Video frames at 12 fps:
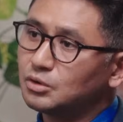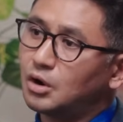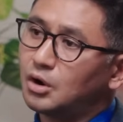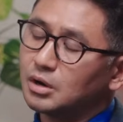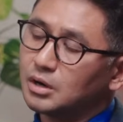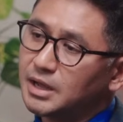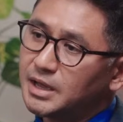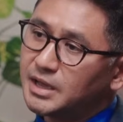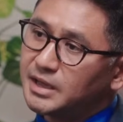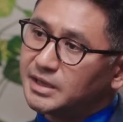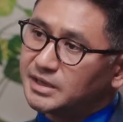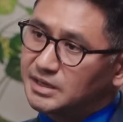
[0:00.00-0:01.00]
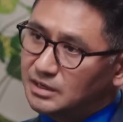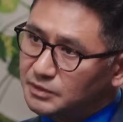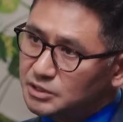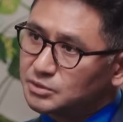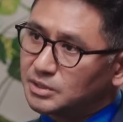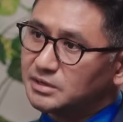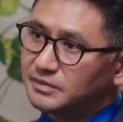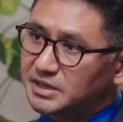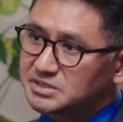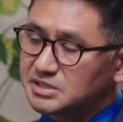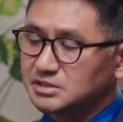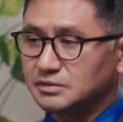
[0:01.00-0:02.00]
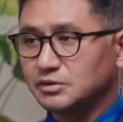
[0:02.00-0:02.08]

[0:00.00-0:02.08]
all individual investors.